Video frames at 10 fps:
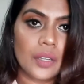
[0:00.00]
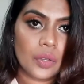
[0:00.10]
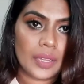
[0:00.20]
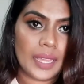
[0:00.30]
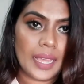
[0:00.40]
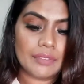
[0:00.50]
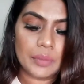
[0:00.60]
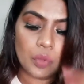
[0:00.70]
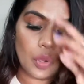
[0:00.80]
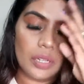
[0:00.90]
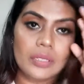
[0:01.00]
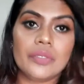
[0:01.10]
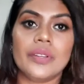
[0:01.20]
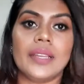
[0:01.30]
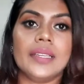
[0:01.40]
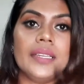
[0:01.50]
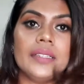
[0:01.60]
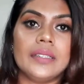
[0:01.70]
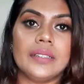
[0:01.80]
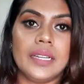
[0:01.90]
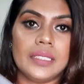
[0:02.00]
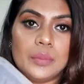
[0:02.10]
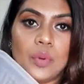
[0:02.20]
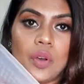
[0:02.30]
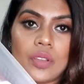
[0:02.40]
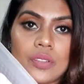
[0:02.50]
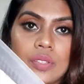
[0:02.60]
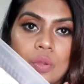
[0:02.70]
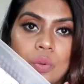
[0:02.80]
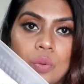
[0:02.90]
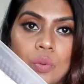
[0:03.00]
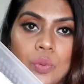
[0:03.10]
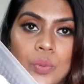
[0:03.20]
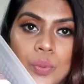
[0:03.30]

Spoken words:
Okay, I have them all ready here in the box. So